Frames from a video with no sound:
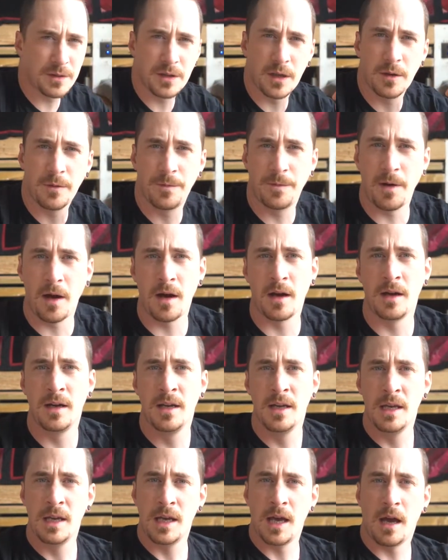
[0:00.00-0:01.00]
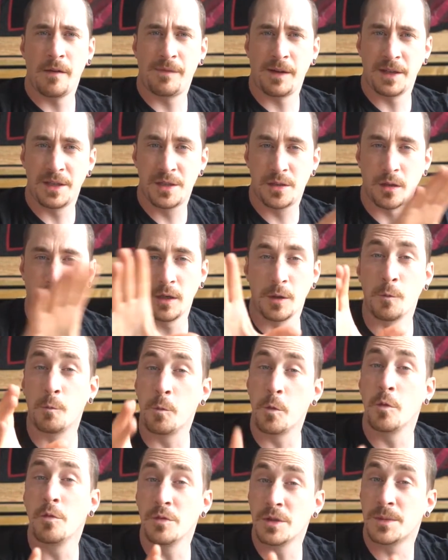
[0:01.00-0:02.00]
so far have had solid
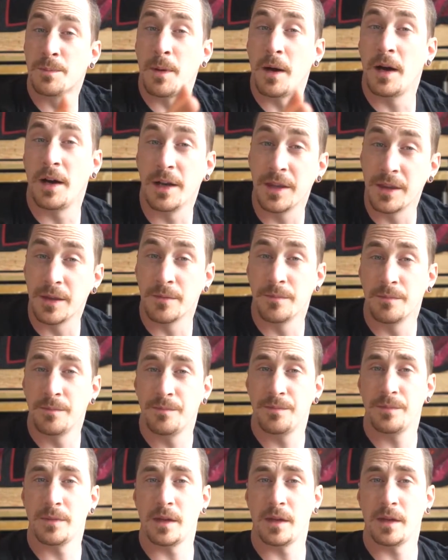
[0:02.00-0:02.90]
walls behind them,